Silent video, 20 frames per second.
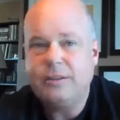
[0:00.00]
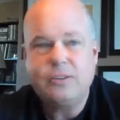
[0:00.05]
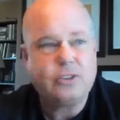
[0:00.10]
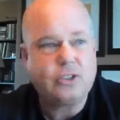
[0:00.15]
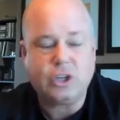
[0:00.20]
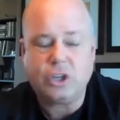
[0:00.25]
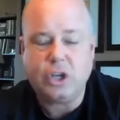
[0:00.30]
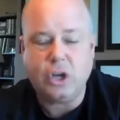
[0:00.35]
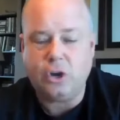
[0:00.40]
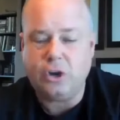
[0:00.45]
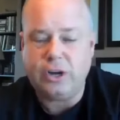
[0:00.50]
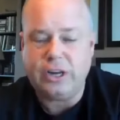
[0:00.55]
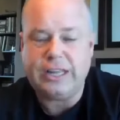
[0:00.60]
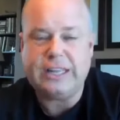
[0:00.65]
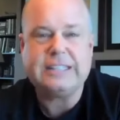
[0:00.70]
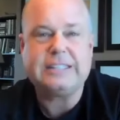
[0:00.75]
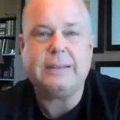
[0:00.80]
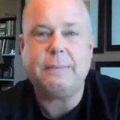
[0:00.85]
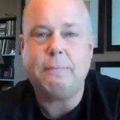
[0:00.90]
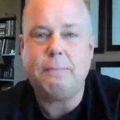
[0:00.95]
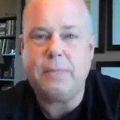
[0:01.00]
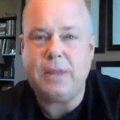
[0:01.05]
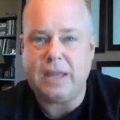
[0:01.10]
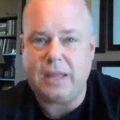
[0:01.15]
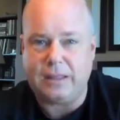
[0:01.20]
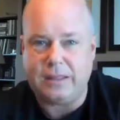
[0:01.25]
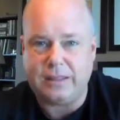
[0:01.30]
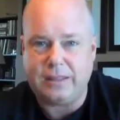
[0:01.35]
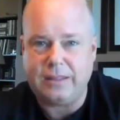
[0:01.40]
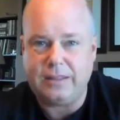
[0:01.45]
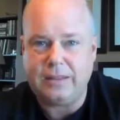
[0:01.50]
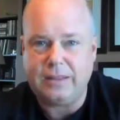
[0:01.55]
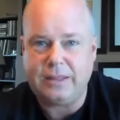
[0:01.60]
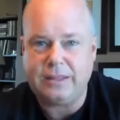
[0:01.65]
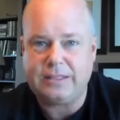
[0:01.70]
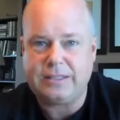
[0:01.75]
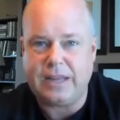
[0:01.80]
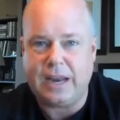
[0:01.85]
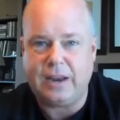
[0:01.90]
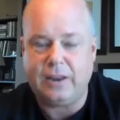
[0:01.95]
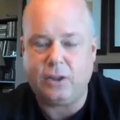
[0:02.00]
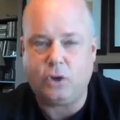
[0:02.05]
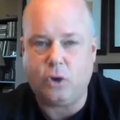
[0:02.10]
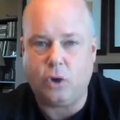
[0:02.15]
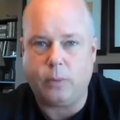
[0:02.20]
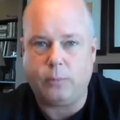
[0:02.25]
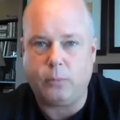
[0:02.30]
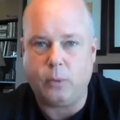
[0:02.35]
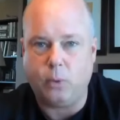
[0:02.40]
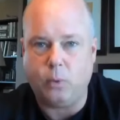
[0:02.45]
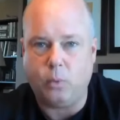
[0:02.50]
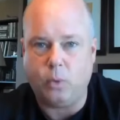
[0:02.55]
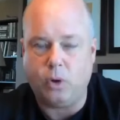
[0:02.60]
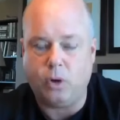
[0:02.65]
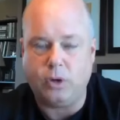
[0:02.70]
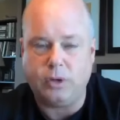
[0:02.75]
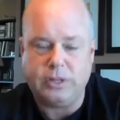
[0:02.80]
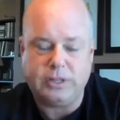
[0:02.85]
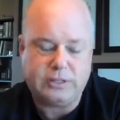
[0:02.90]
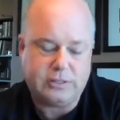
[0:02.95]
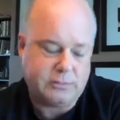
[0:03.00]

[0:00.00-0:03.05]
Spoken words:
Security is a myth inside of the corporate world.